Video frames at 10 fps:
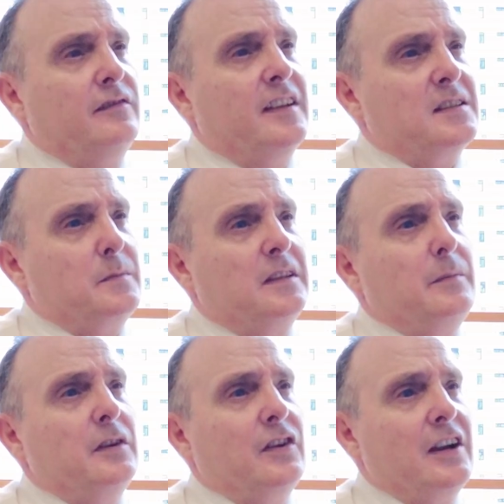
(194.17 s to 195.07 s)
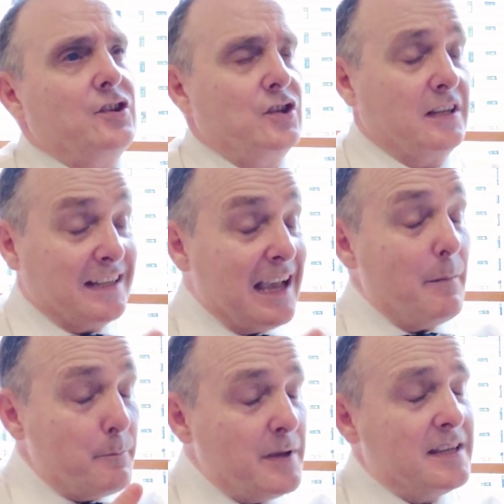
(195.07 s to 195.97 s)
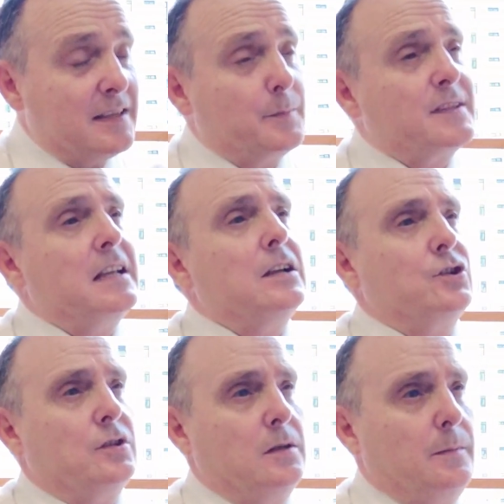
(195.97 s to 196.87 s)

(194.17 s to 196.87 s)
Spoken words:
investment immigration can be substantial.